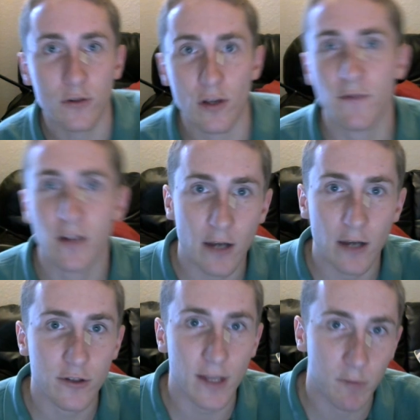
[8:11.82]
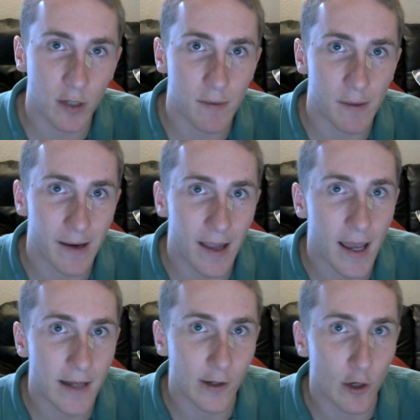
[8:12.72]
So I have to kind of just, like, put it by my
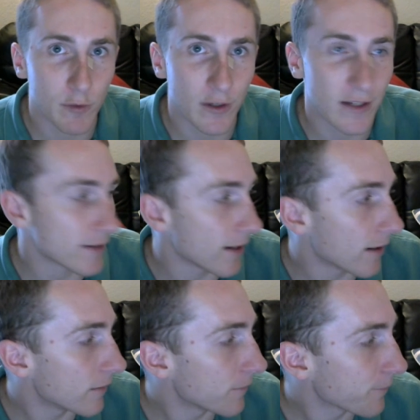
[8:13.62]
head and hope you can see it.